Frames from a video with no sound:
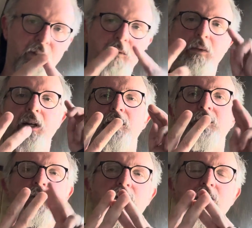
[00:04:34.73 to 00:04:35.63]
Lum Tao,
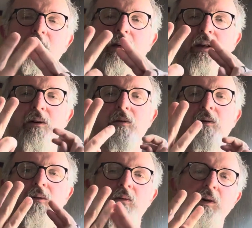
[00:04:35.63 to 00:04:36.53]
Chum Kiu,
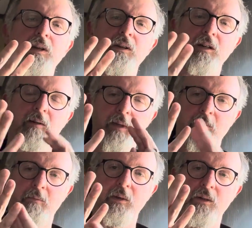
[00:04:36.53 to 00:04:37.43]
wooden dummy,
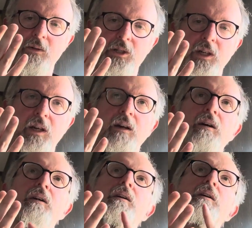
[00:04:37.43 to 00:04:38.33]
Biu Jee,
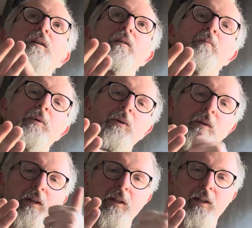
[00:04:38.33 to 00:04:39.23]

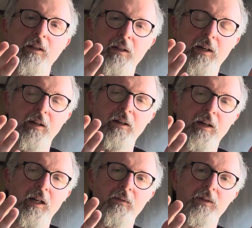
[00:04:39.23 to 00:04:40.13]
pole, and then the
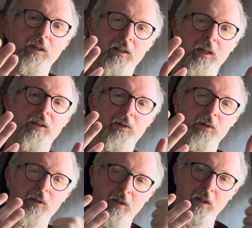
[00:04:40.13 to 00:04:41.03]
knives. I lean
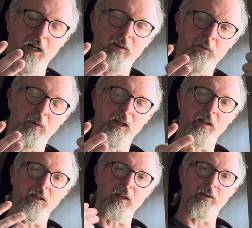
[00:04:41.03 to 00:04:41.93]
towards the knives being
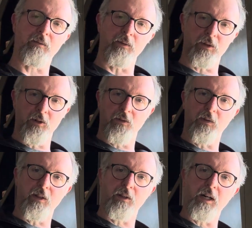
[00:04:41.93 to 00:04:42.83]
like reserved for
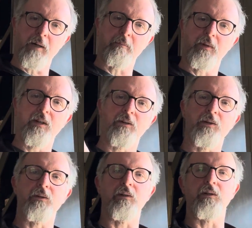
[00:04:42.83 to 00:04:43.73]
the top tier
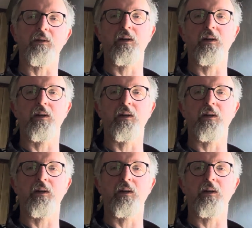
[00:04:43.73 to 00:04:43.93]
students.